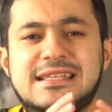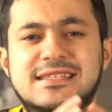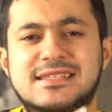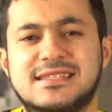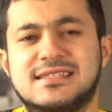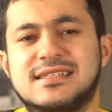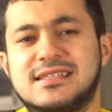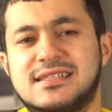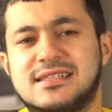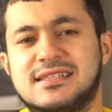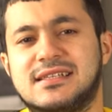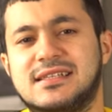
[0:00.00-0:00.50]

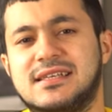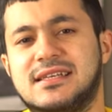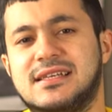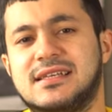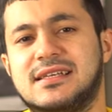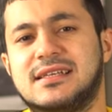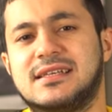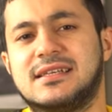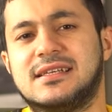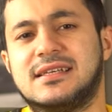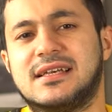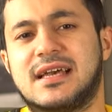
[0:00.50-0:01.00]

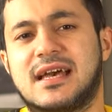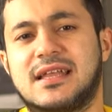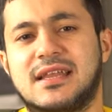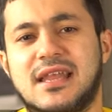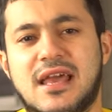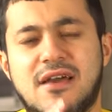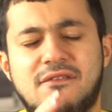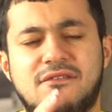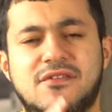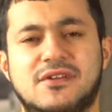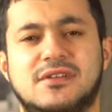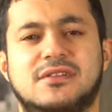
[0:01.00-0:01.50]
instantly and
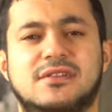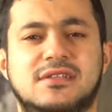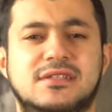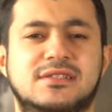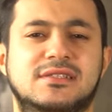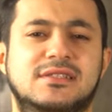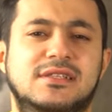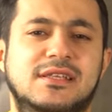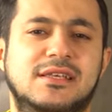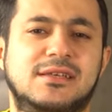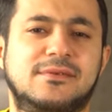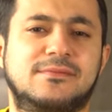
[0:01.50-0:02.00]

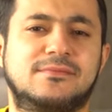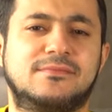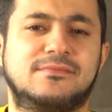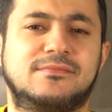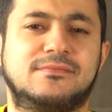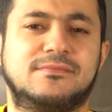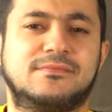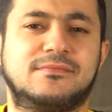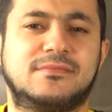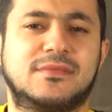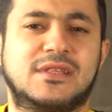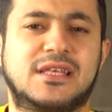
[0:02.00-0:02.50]
effortlessly,
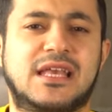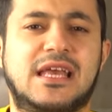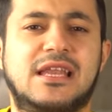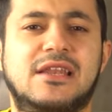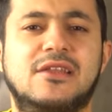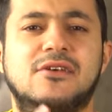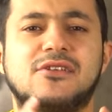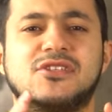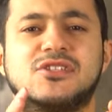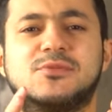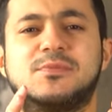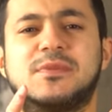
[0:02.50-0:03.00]

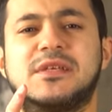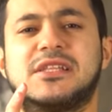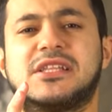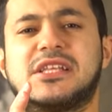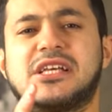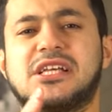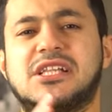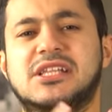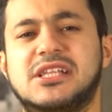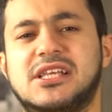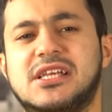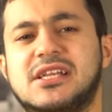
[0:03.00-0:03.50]
cannot speak
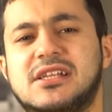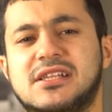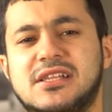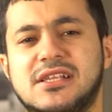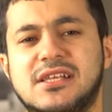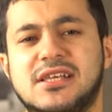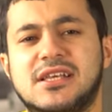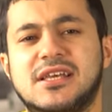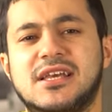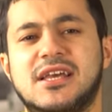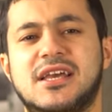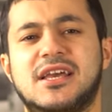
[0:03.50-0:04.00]

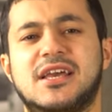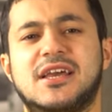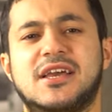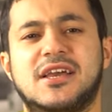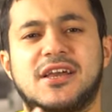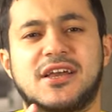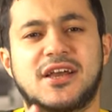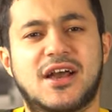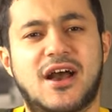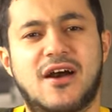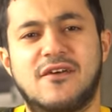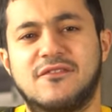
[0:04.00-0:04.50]
clearly,
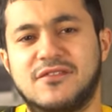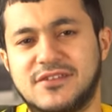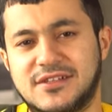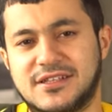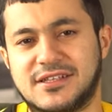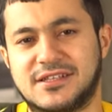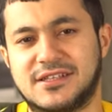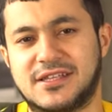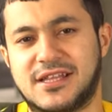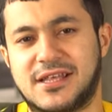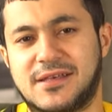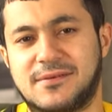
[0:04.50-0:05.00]

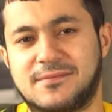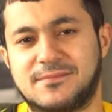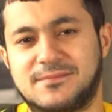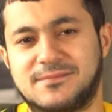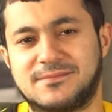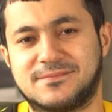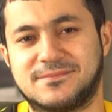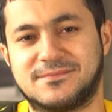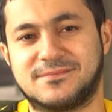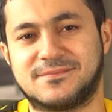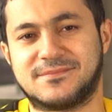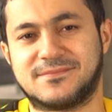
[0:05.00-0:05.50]
confidently.
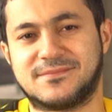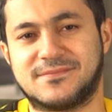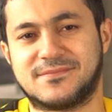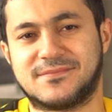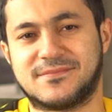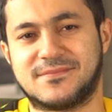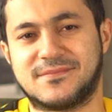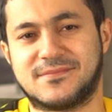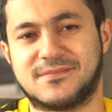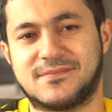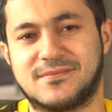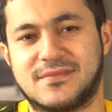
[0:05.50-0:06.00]

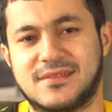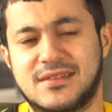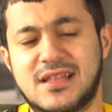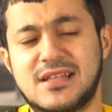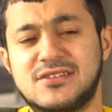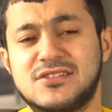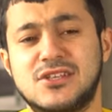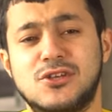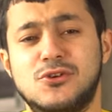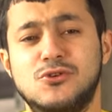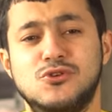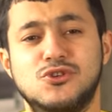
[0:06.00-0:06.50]

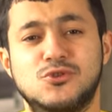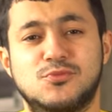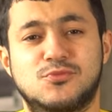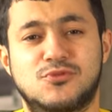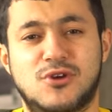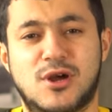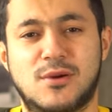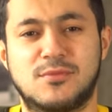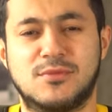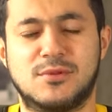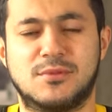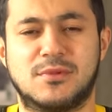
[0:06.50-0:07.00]
That's a huge
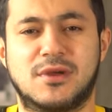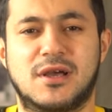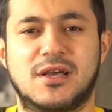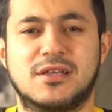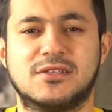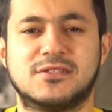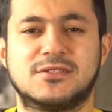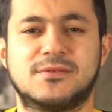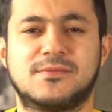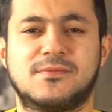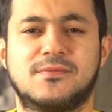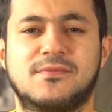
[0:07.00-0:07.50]
problem,
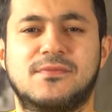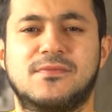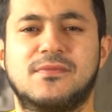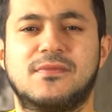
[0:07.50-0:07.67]
guys.